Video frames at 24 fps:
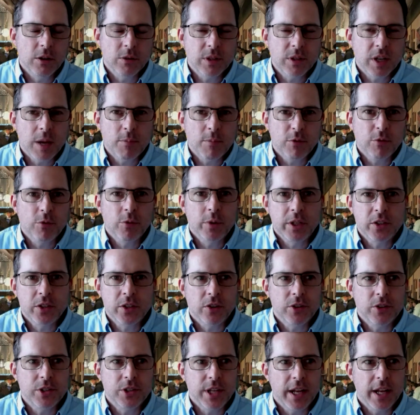type of
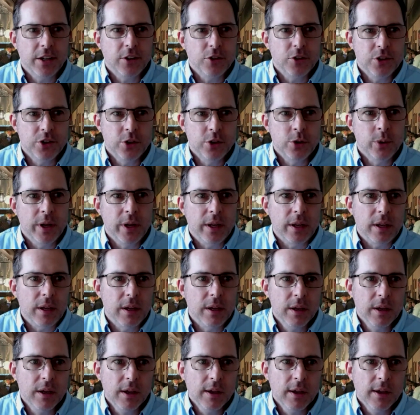research that you're doing.